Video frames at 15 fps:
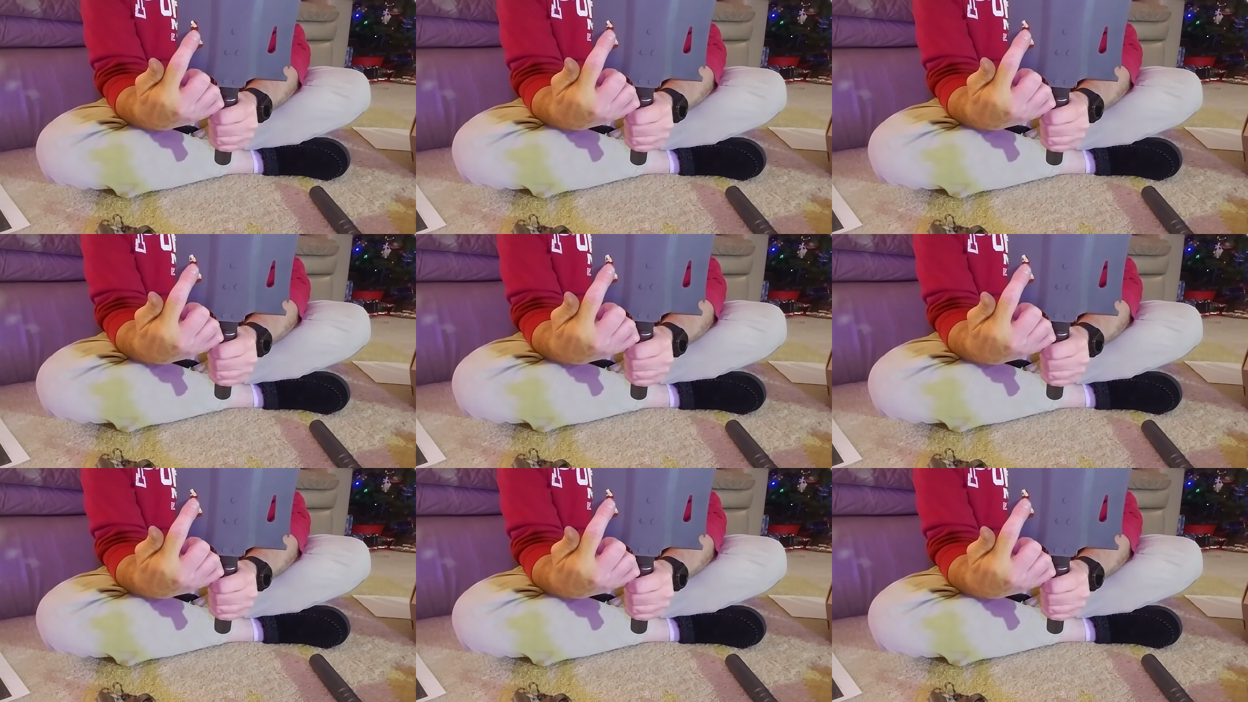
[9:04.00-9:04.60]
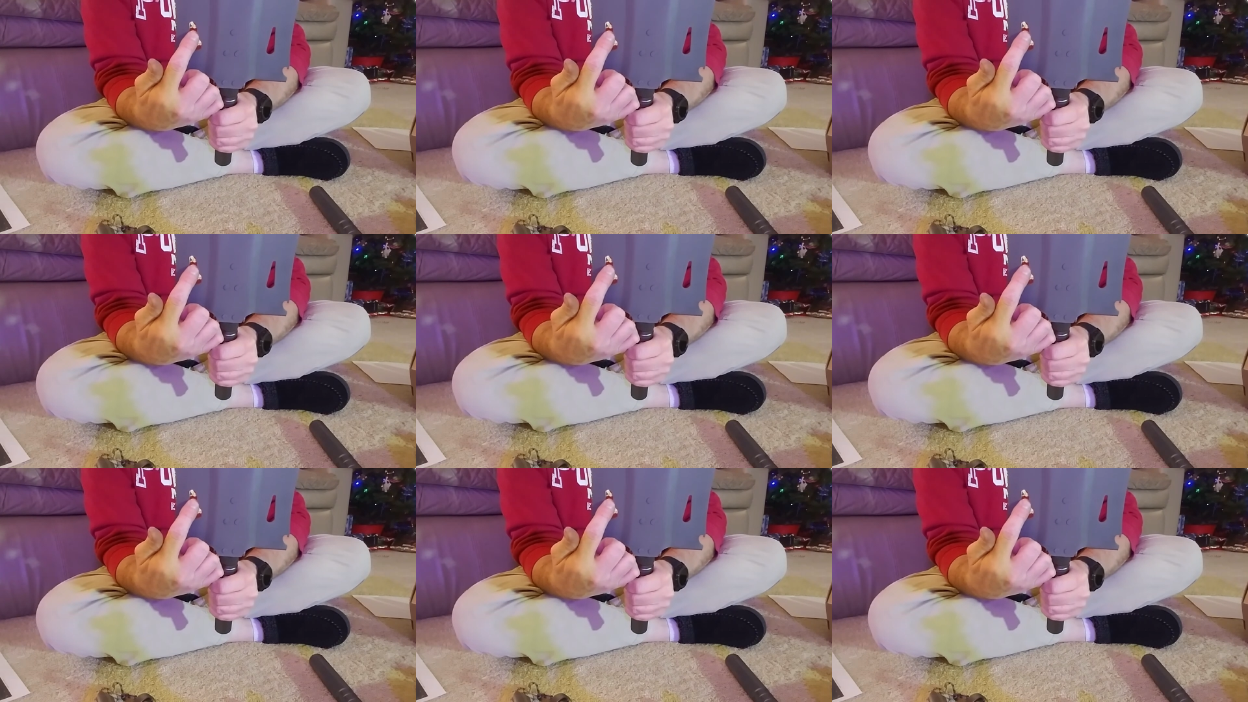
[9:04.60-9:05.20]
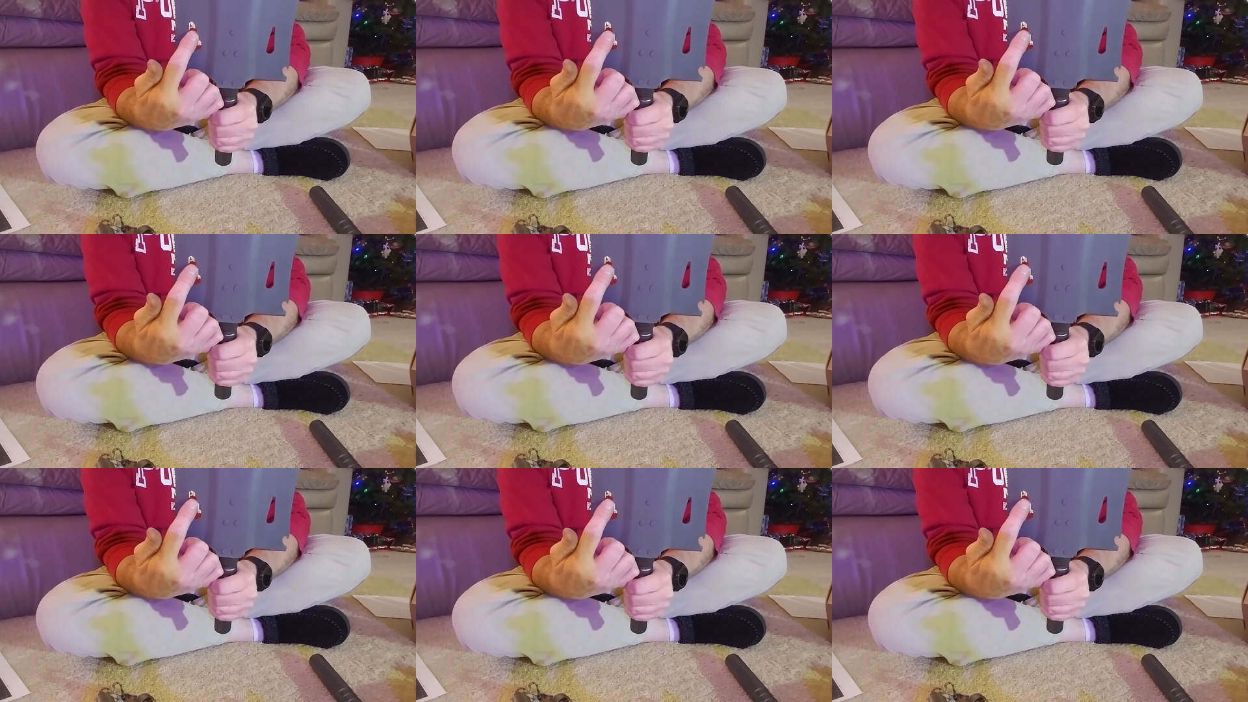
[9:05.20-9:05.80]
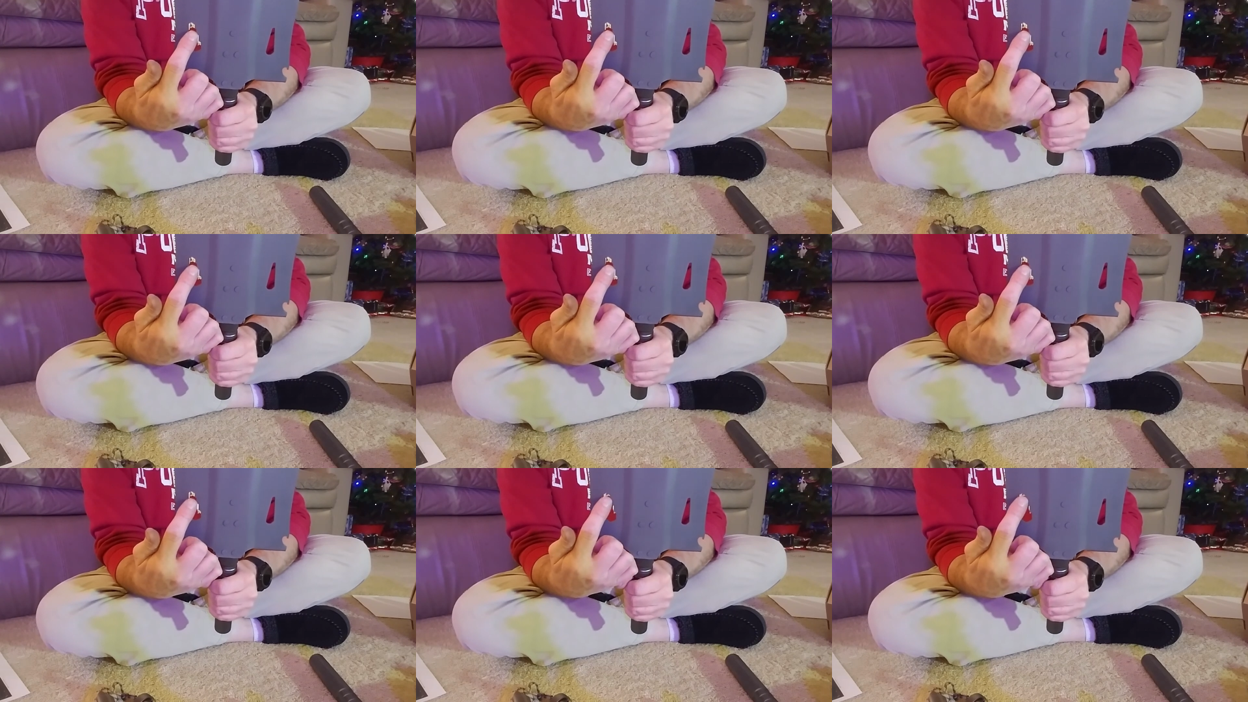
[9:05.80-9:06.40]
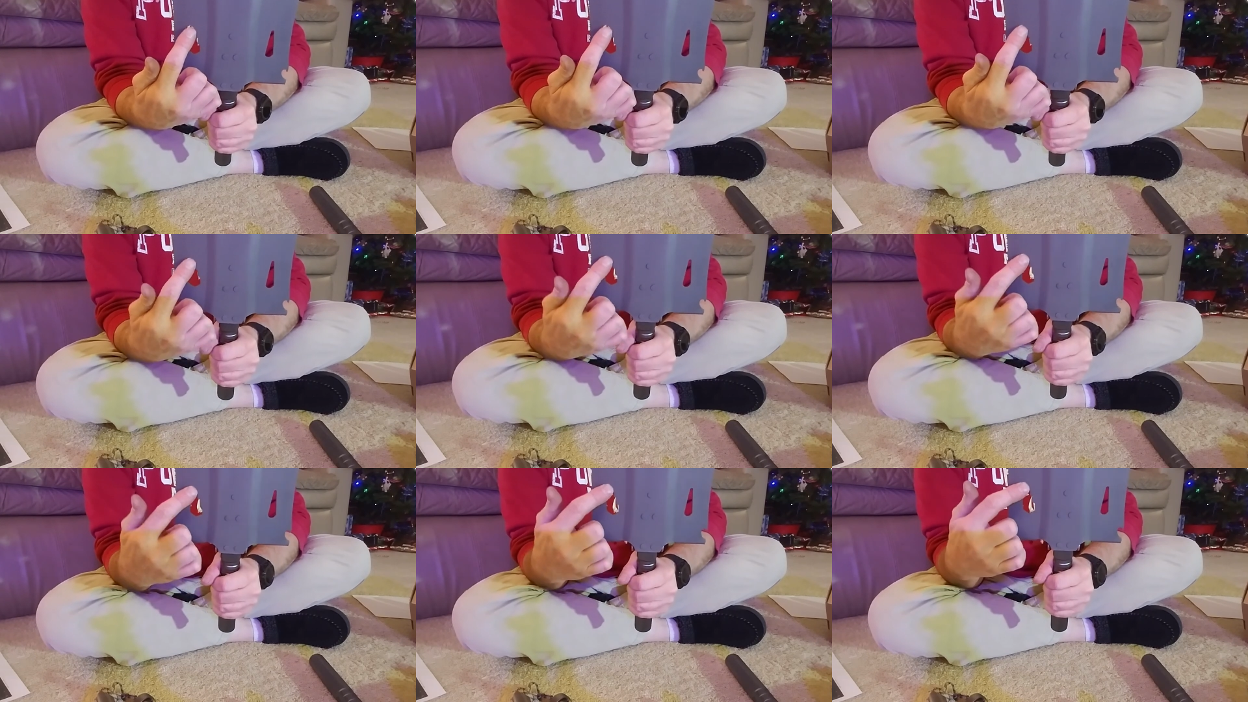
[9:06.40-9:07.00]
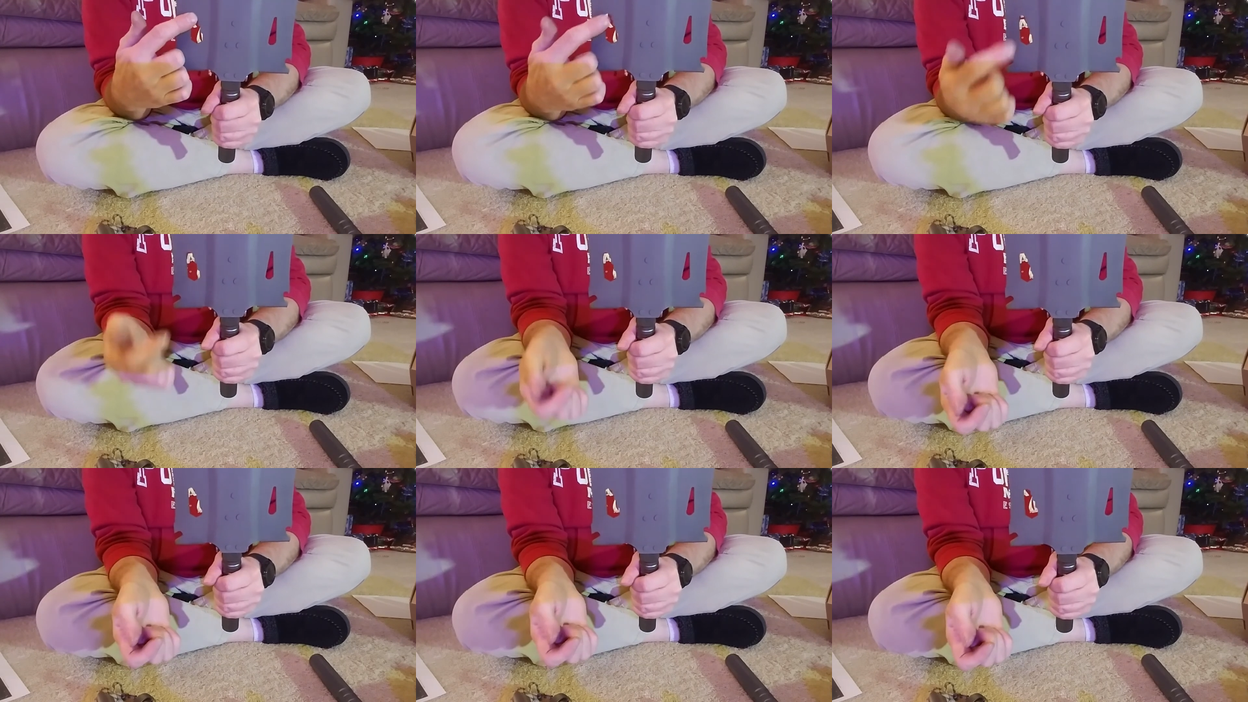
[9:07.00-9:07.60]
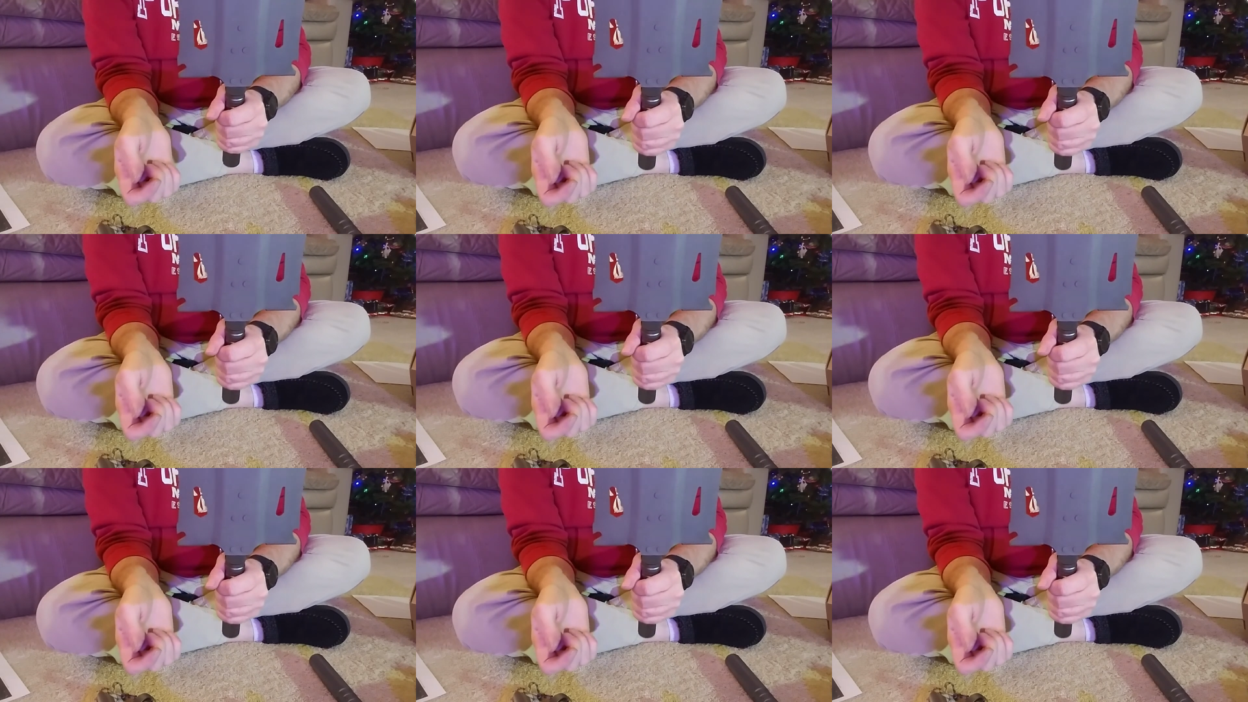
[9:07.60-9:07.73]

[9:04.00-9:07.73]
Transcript: Nobody's mouth can be seen.